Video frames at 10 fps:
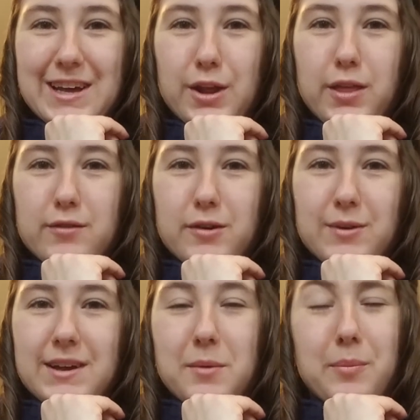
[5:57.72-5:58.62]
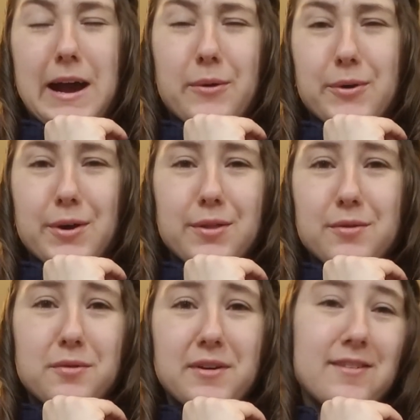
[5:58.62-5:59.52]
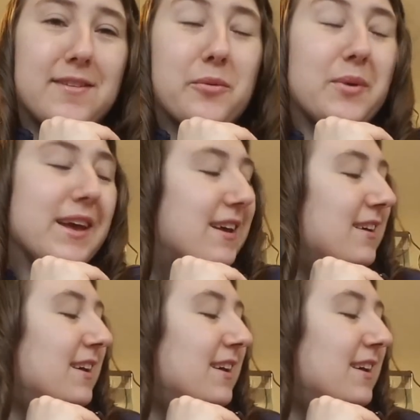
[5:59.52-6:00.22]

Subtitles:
get through it and power on through the rest of the week.